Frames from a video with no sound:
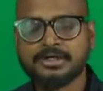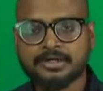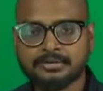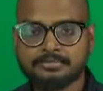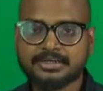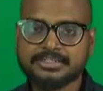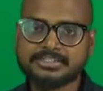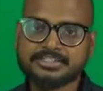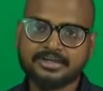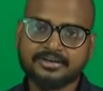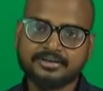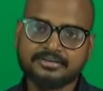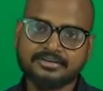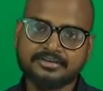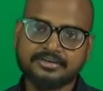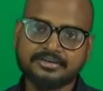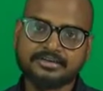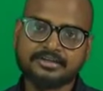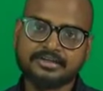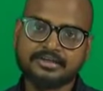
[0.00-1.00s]
much harder
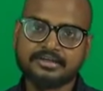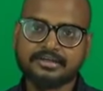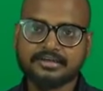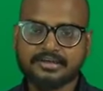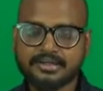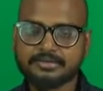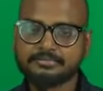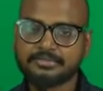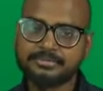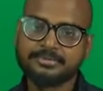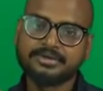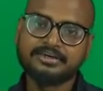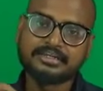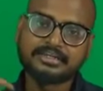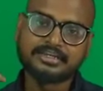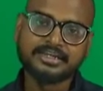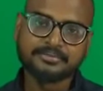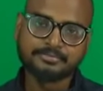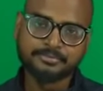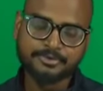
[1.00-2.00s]
and maybe I'll
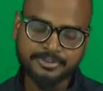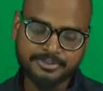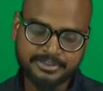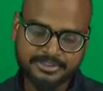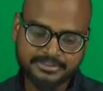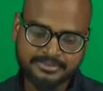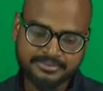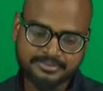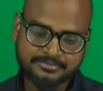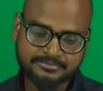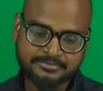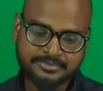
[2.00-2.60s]
cut more trees.